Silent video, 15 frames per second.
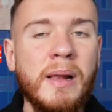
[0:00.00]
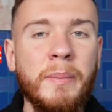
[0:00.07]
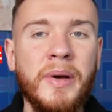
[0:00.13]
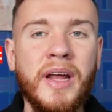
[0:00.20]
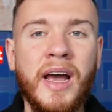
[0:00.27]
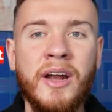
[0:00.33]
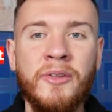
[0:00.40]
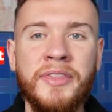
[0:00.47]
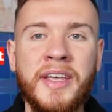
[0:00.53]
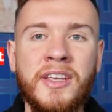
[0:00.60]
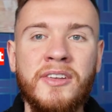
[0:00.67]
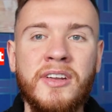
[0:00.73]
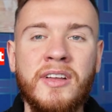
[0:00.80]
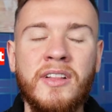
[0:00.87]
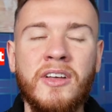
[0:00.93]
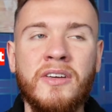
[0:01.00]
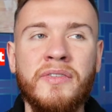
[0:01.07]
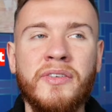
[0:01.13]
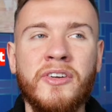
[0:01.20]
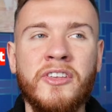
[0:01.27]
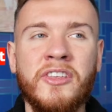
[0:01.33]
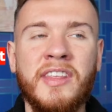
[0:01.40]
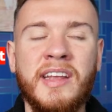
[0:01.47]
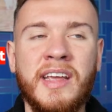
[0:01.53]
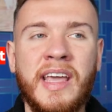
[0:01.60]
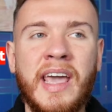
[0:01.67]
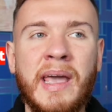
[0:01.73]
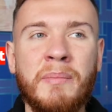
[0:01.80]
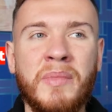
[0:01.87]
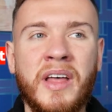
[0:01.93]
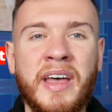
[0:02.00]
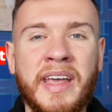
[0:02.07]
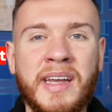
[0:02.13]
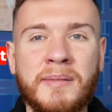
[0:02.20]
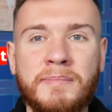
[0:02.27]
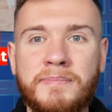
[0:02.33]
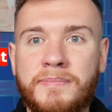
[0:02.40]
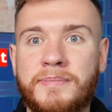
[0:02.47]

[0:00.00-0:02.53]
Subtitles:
But I don't think you need to look further than a game like